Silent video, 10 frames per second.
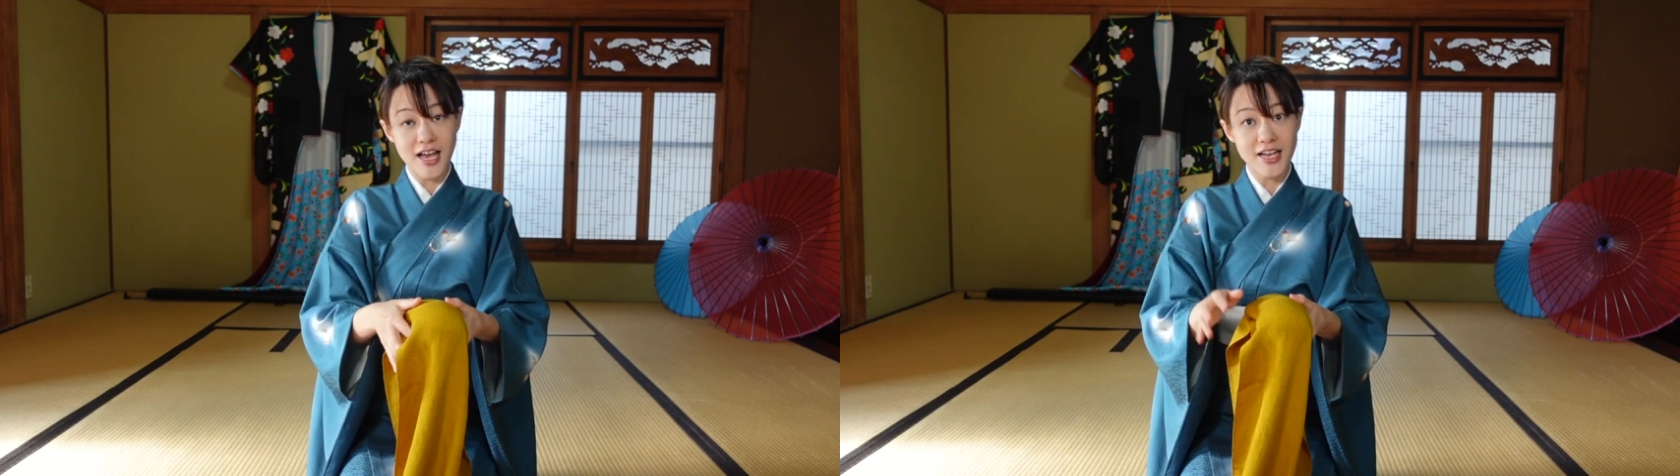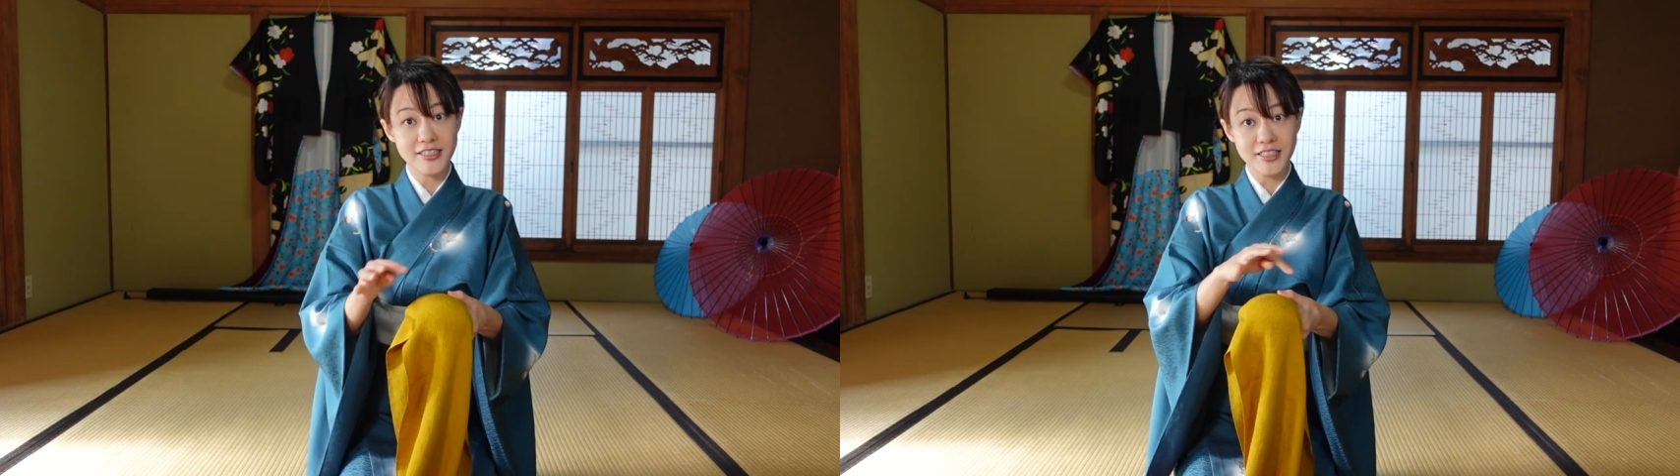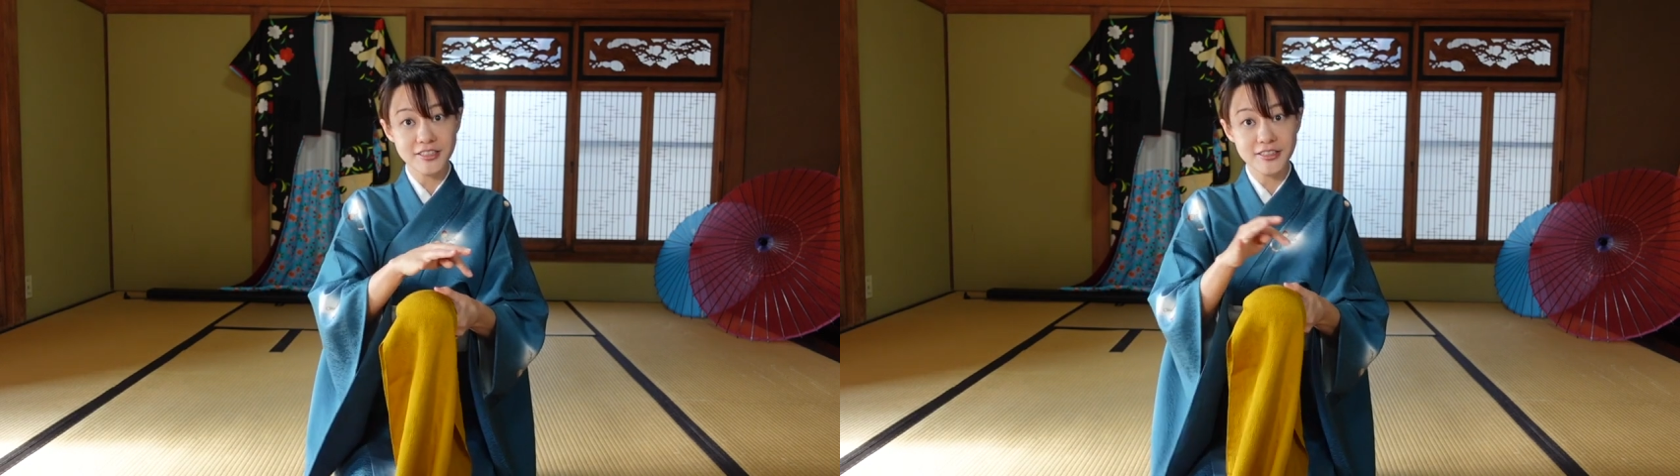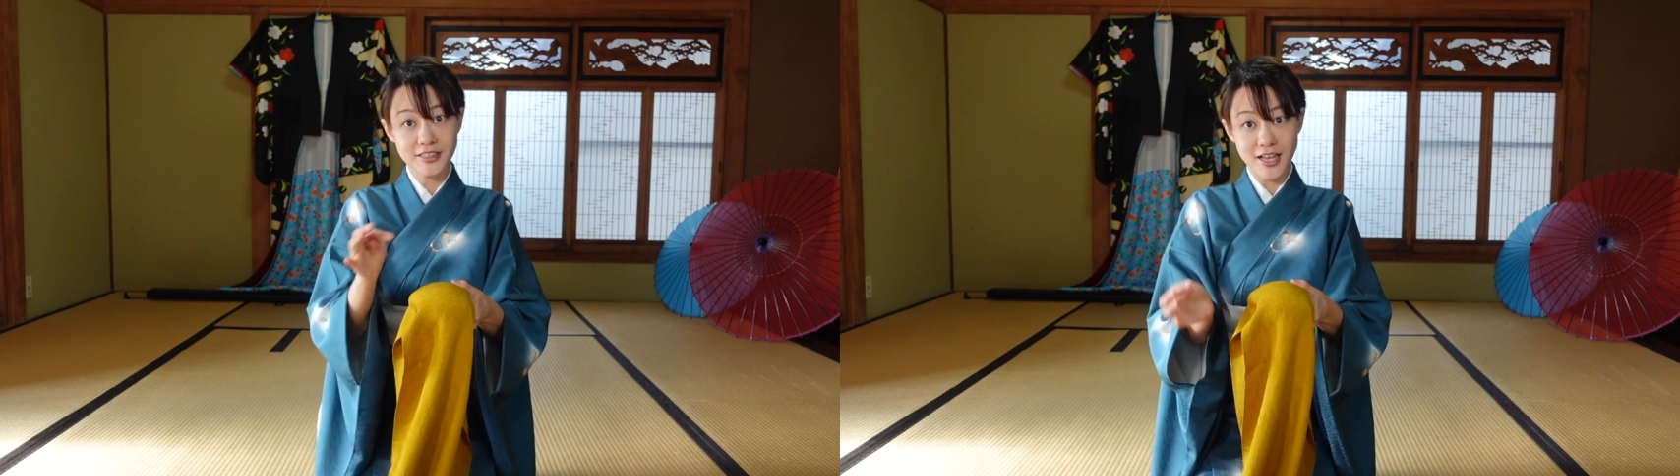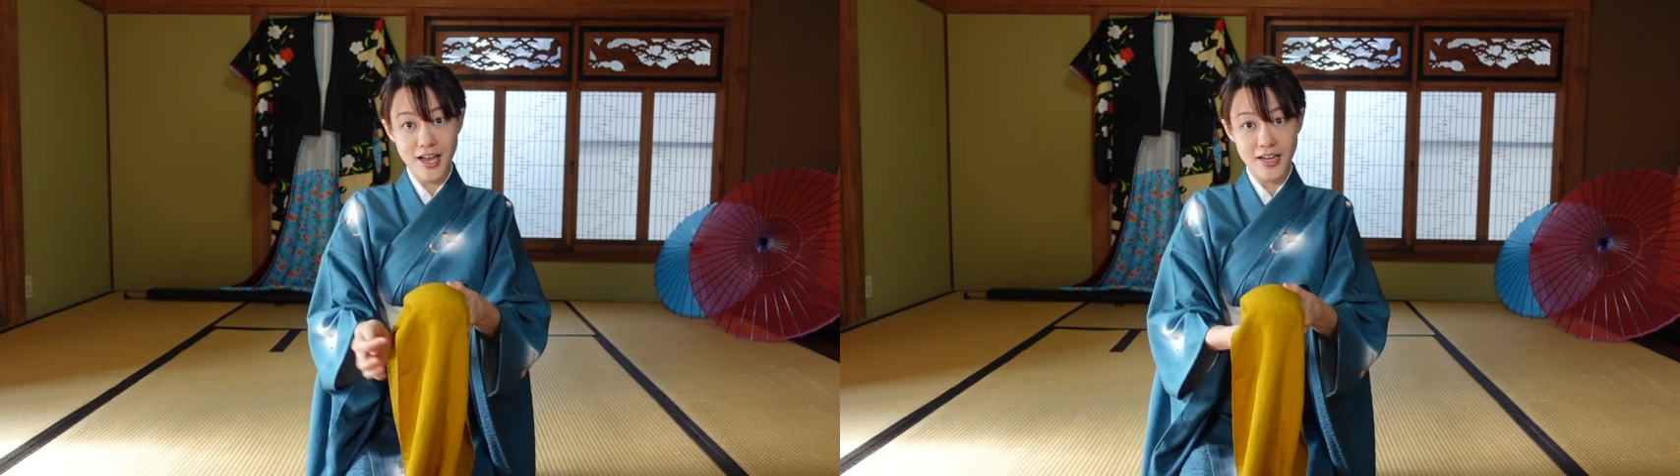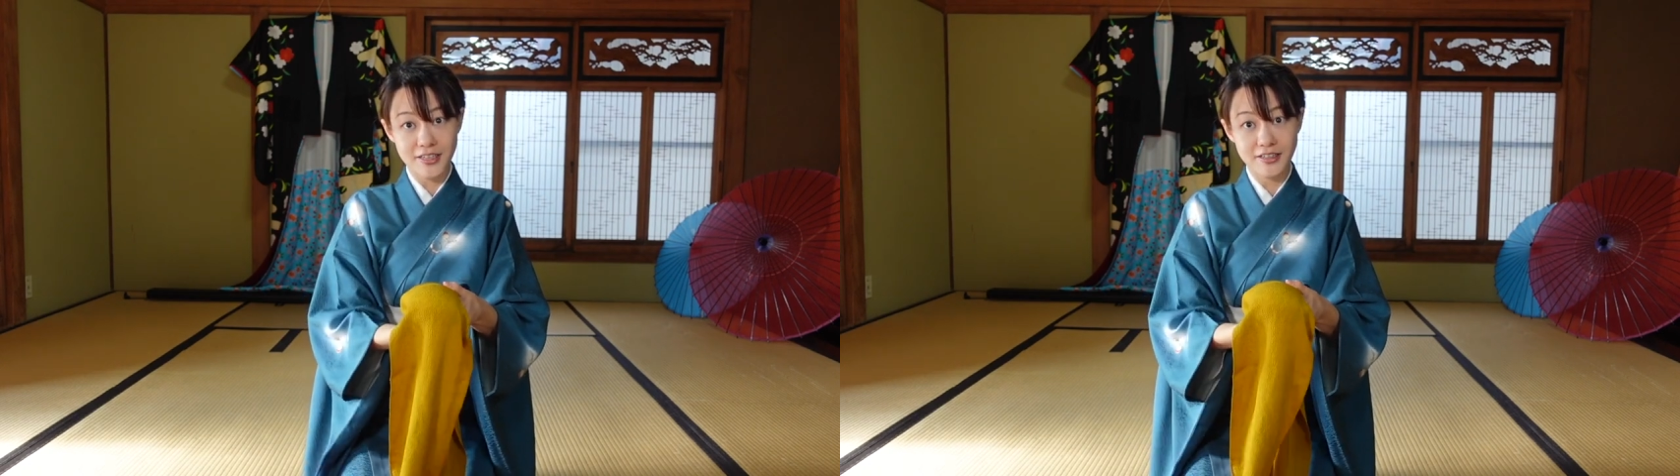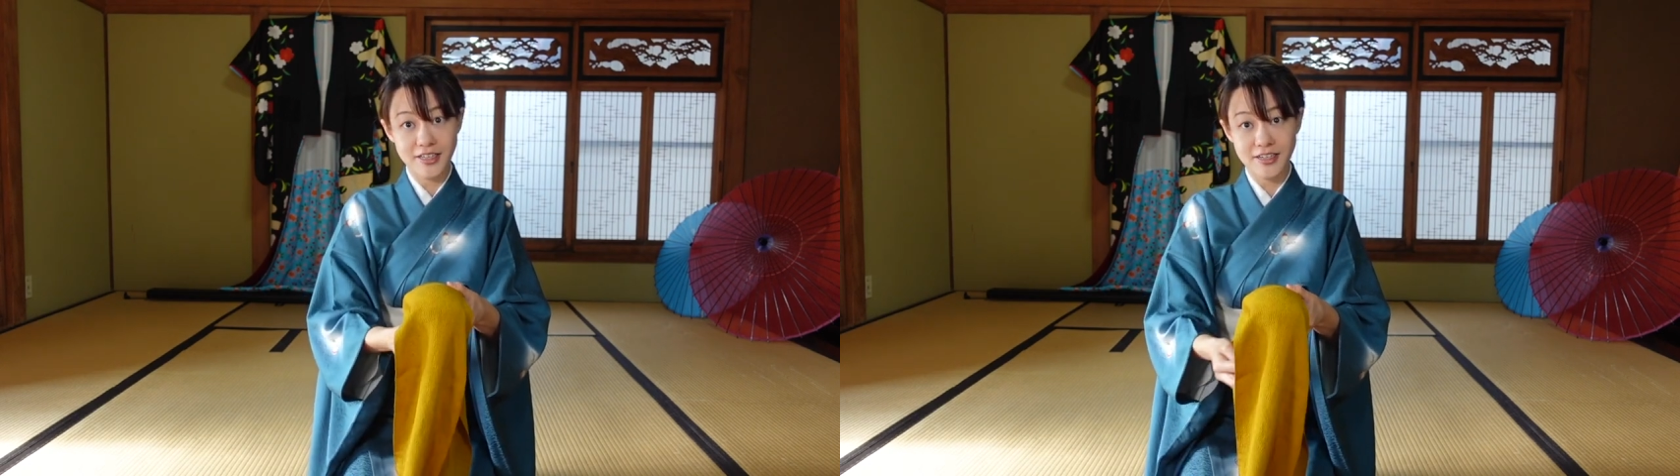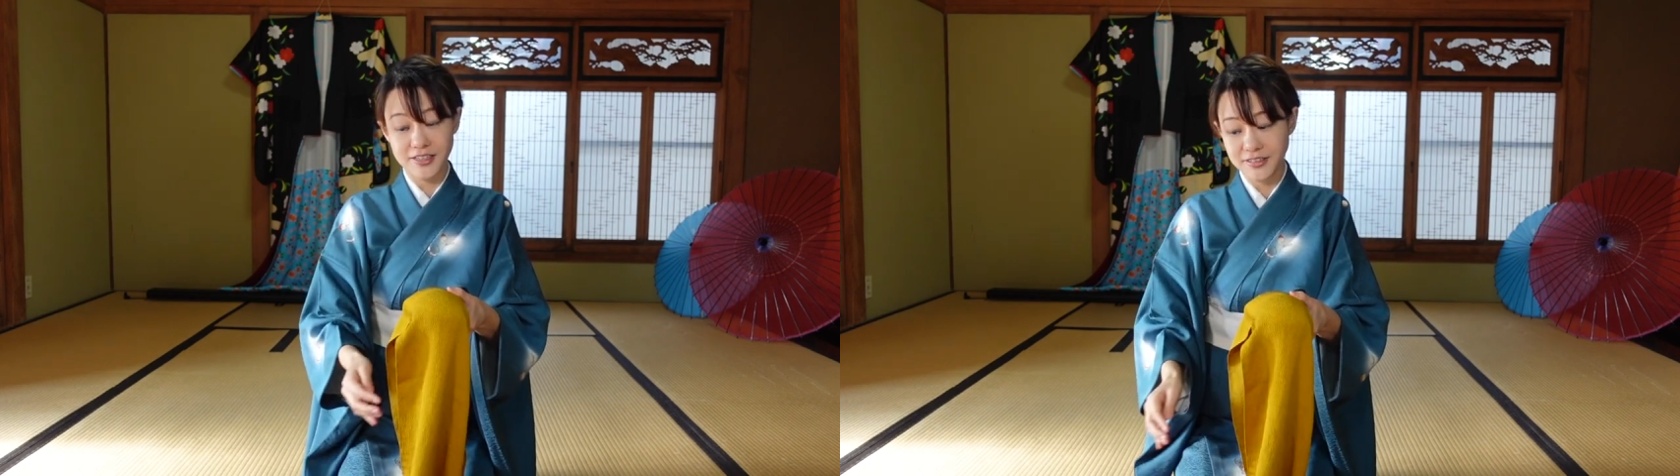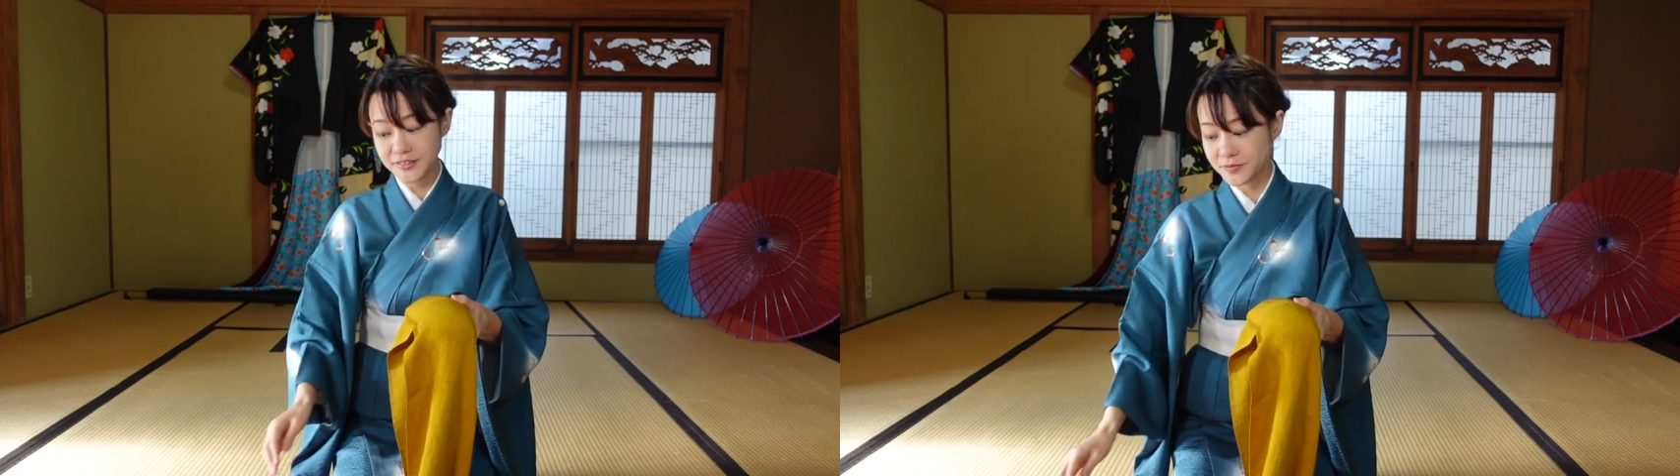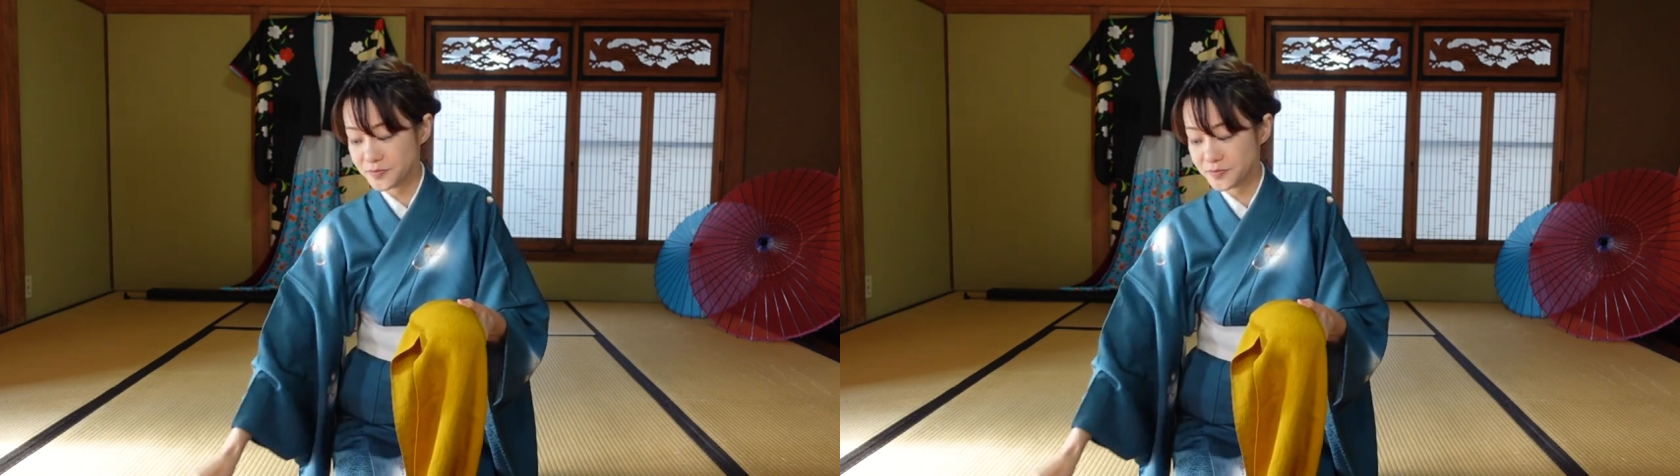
I just tied here